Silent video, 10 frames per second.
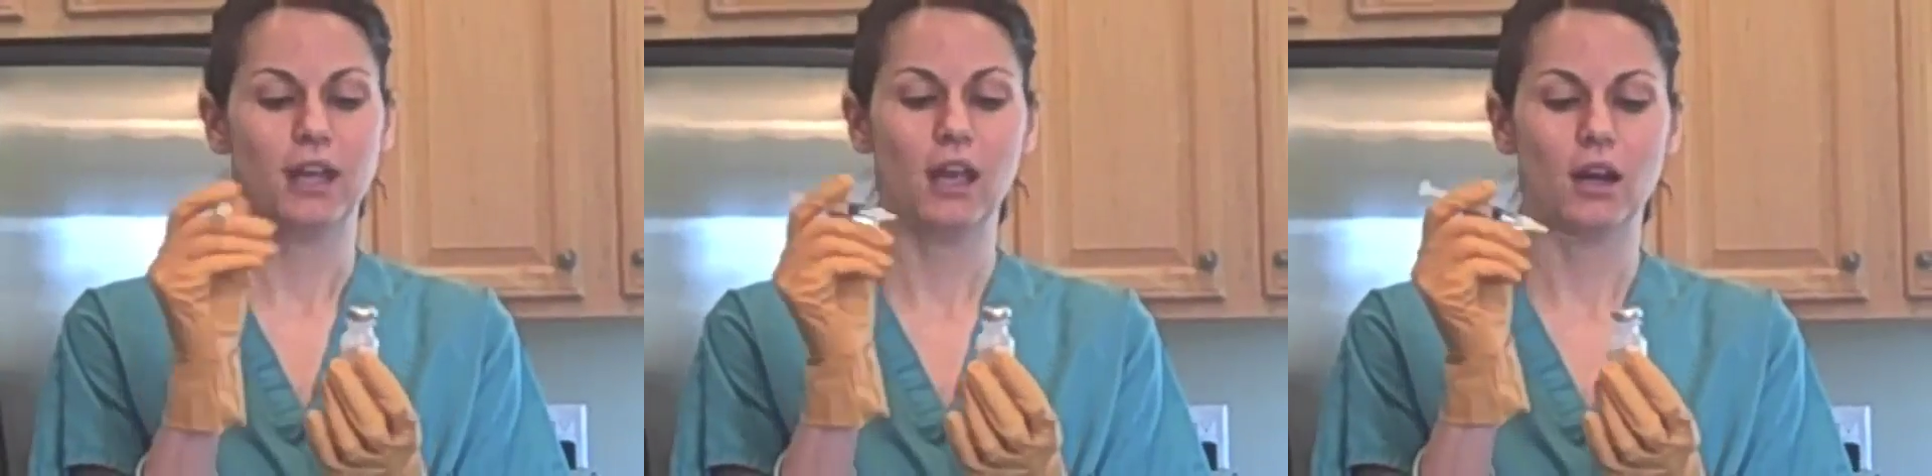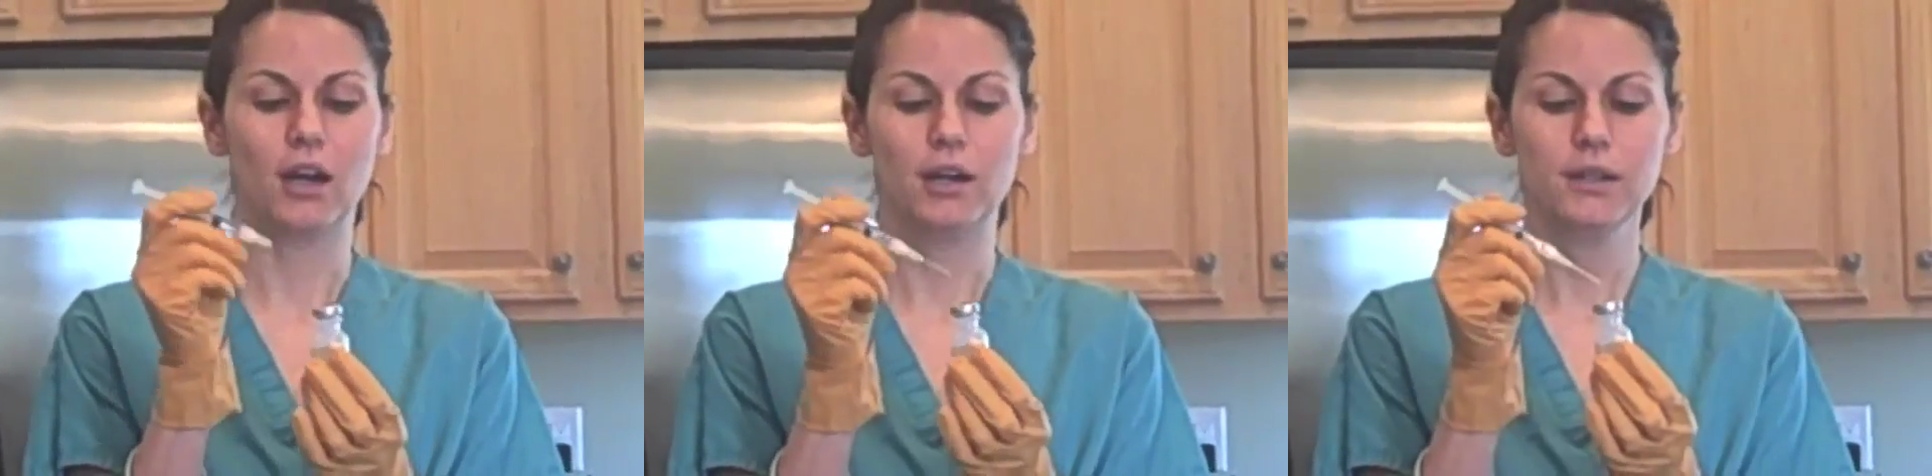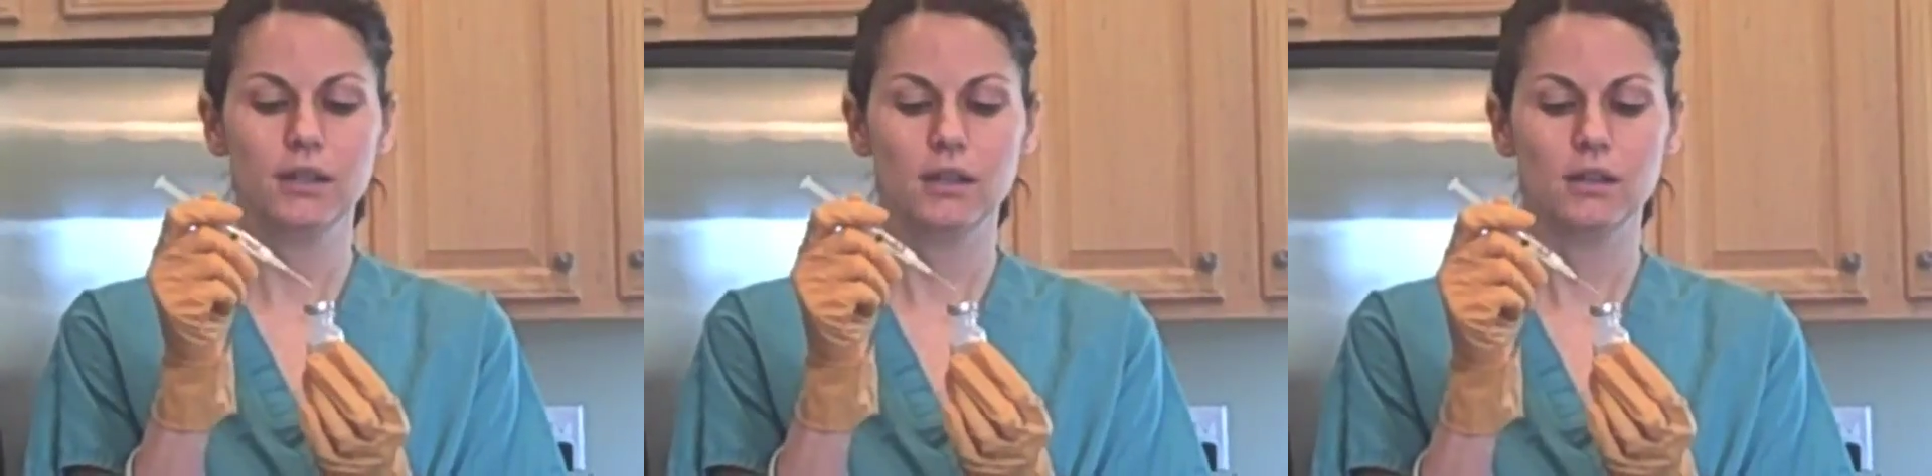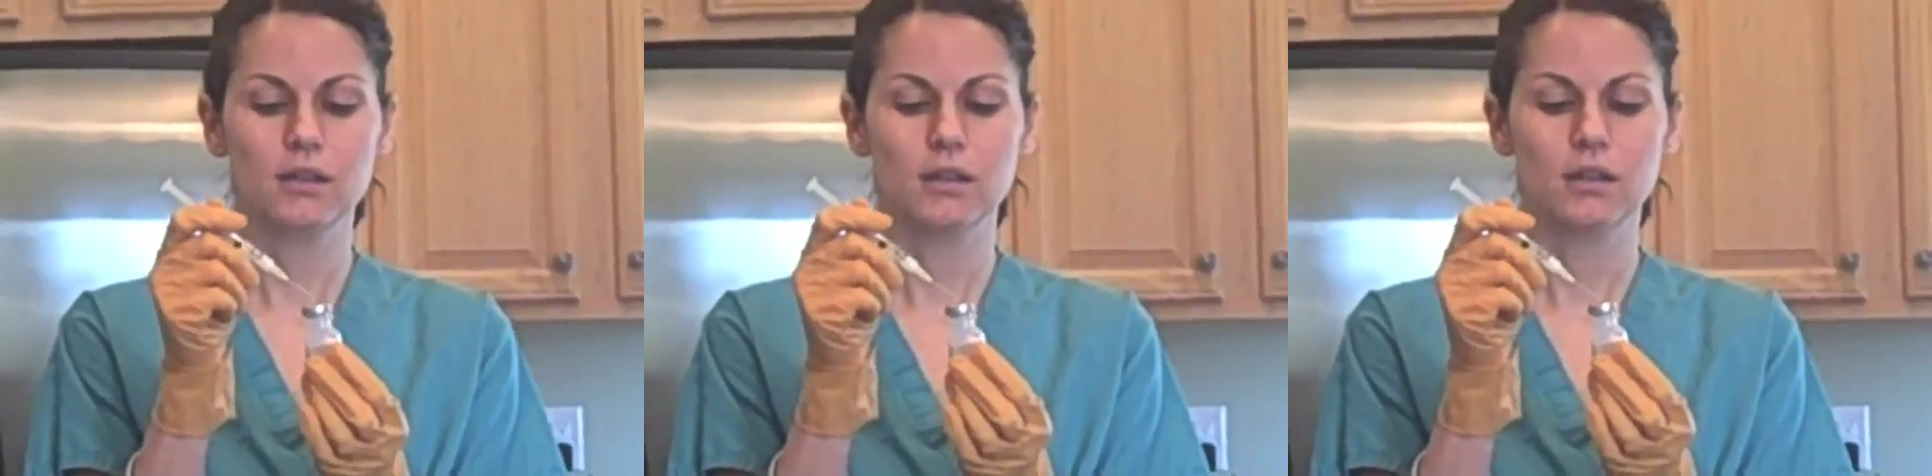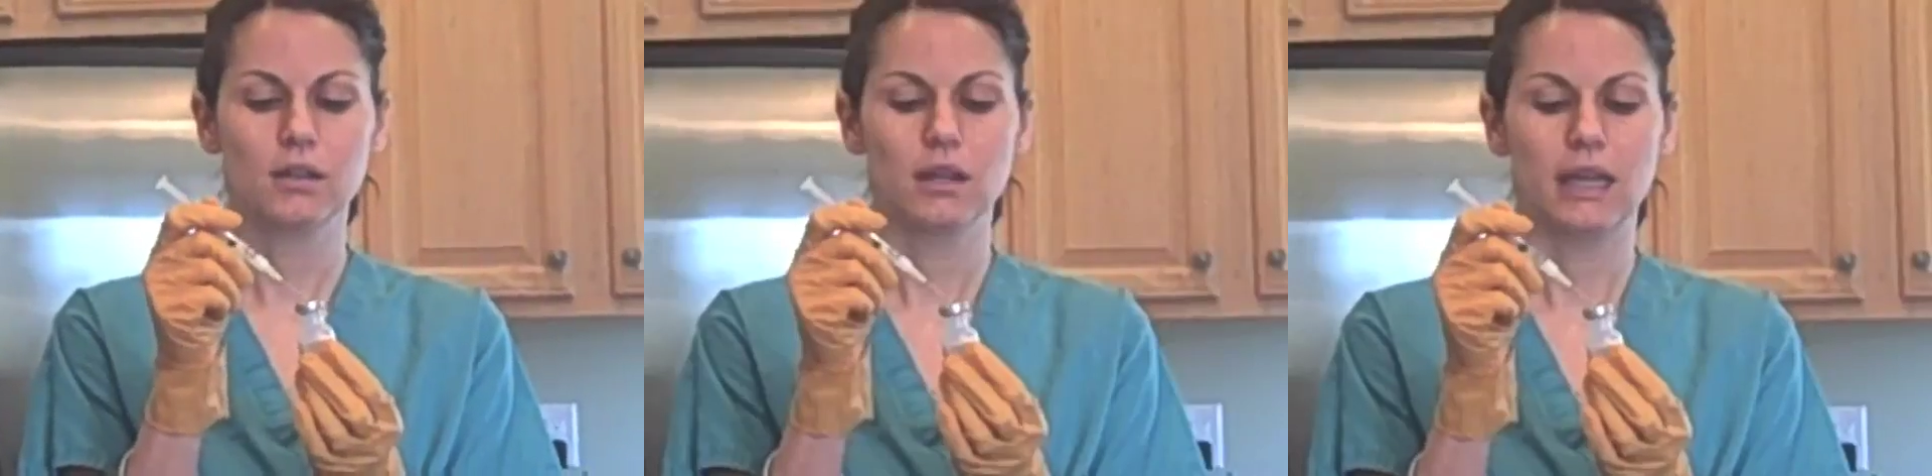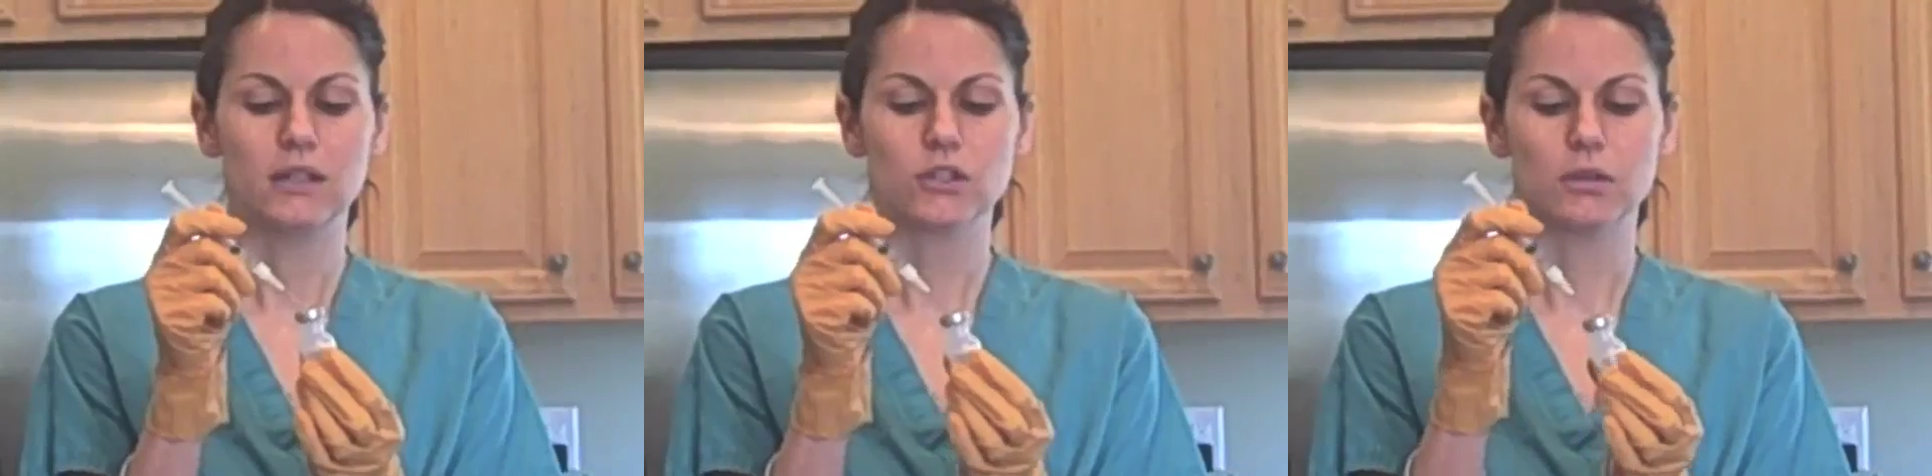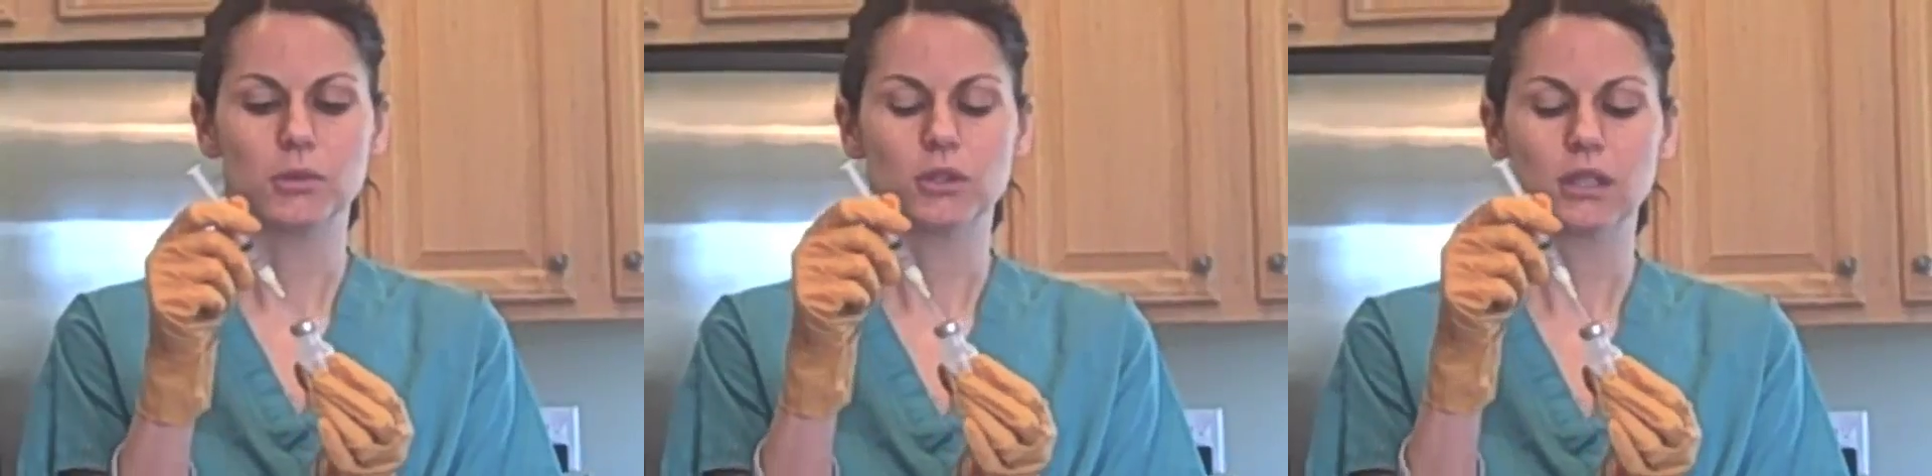air into
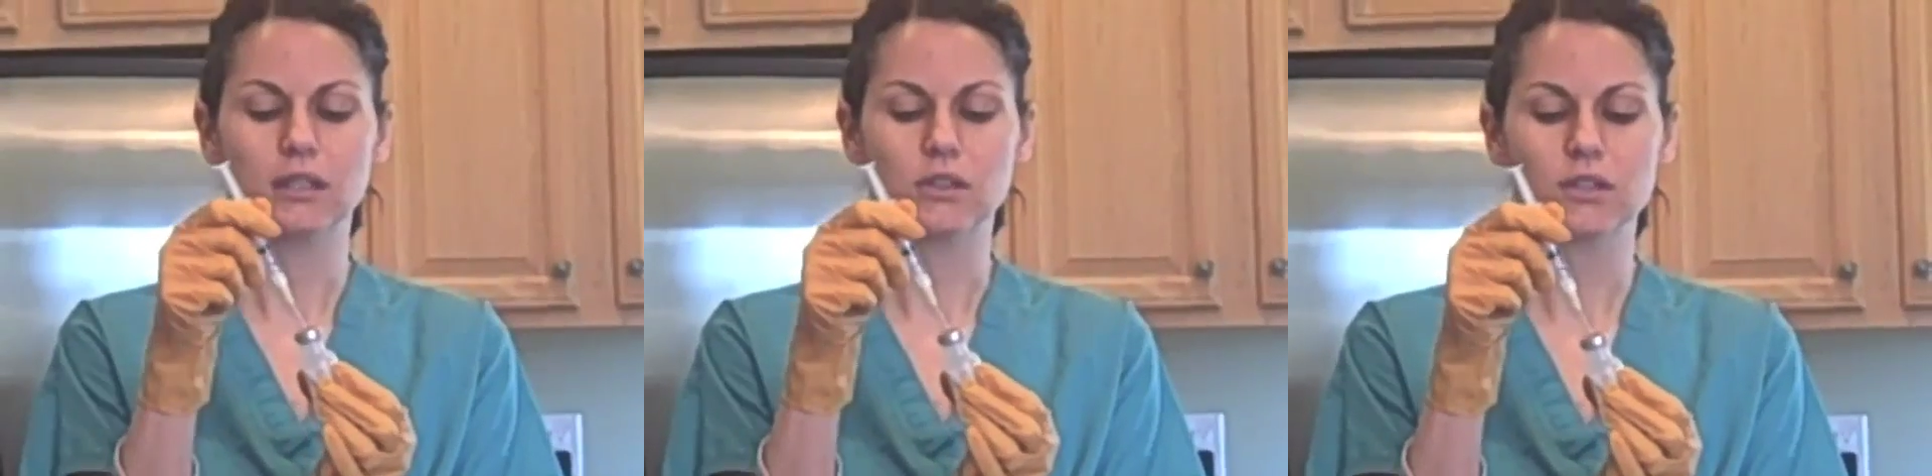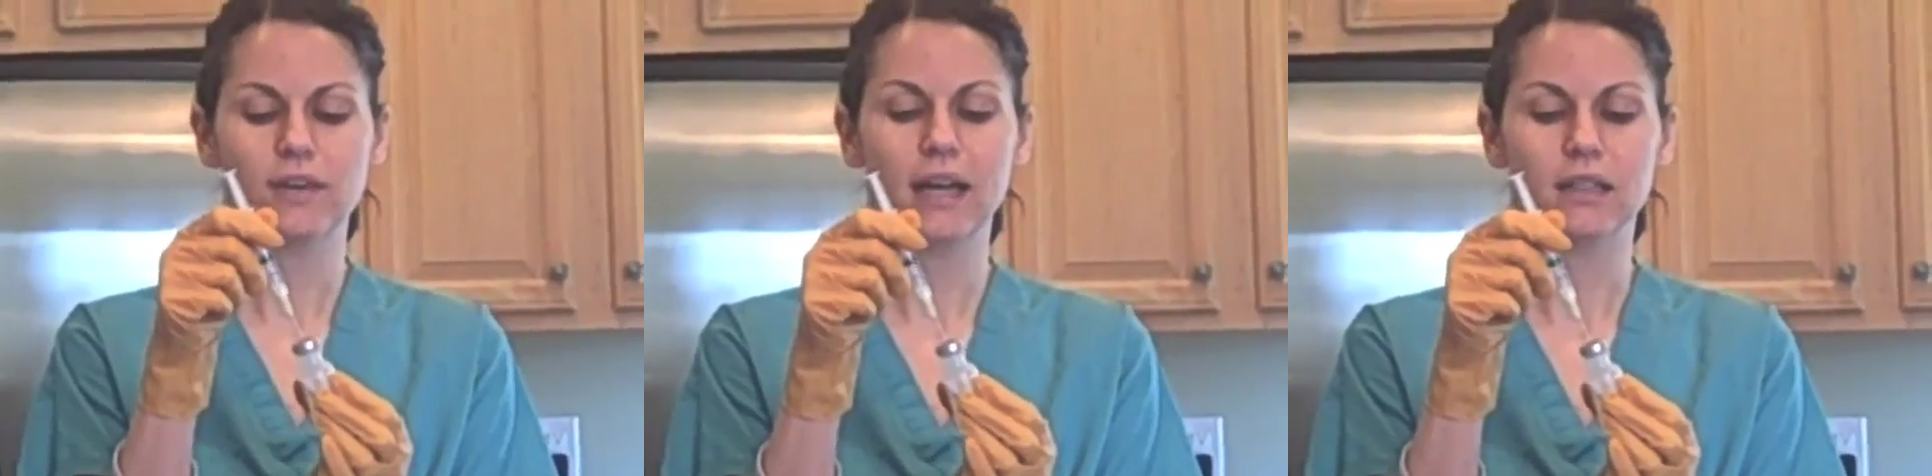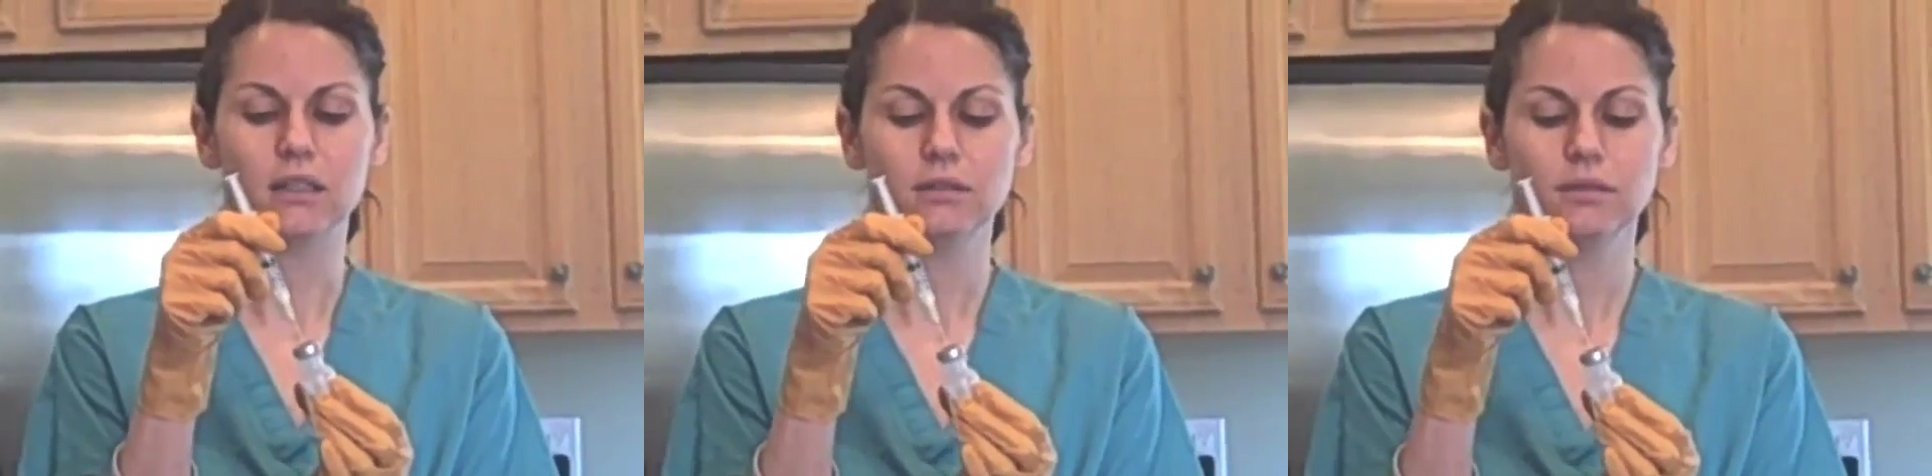the multi-dose vial,